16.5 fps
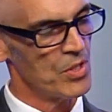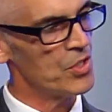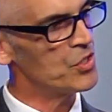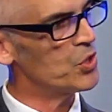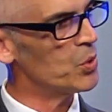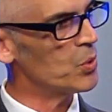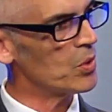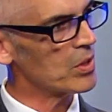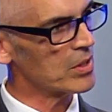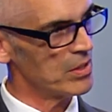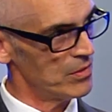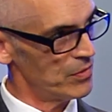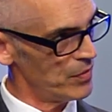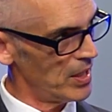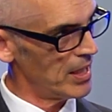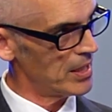the two are
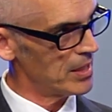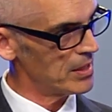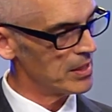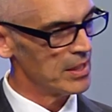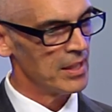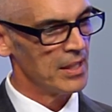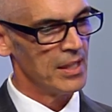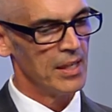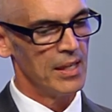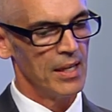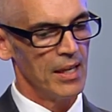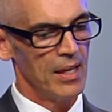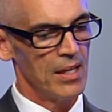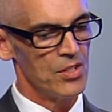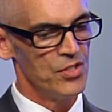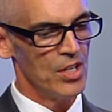conflated.
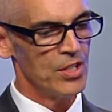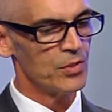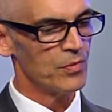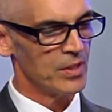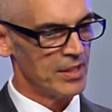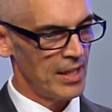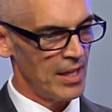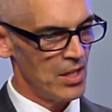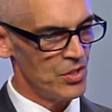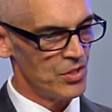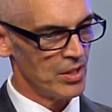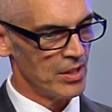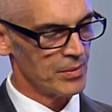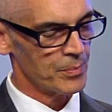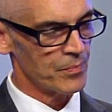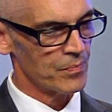
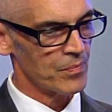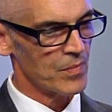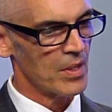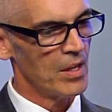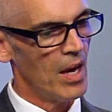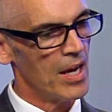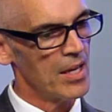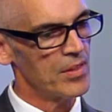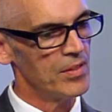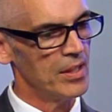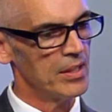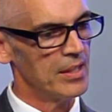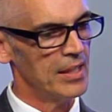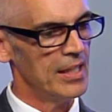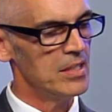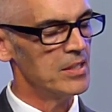Gentrification, I
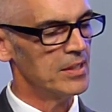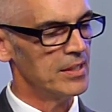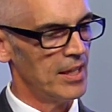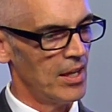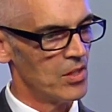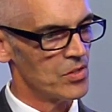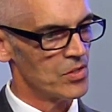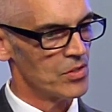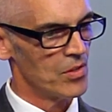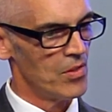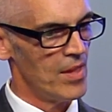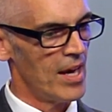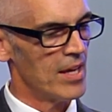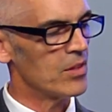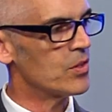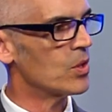think, indicates
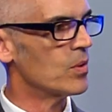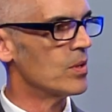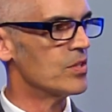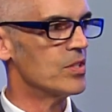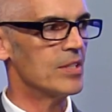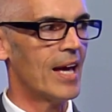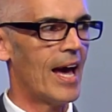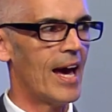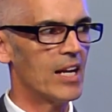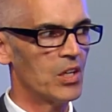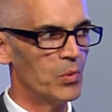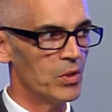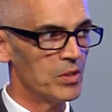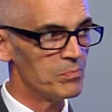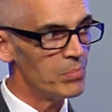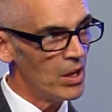that there isn't
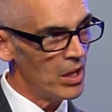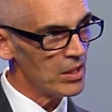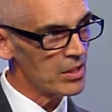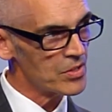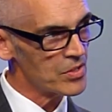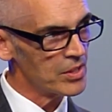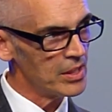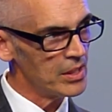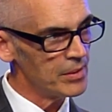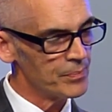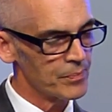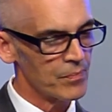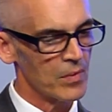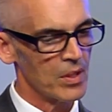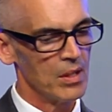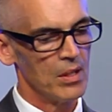adequate policy
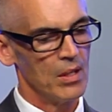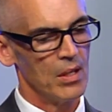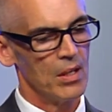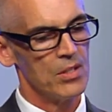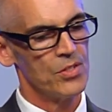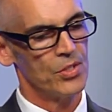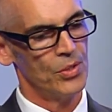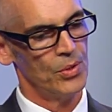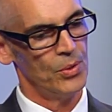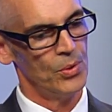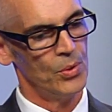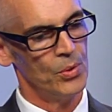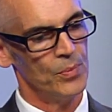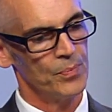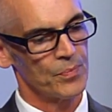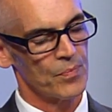
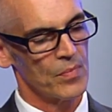to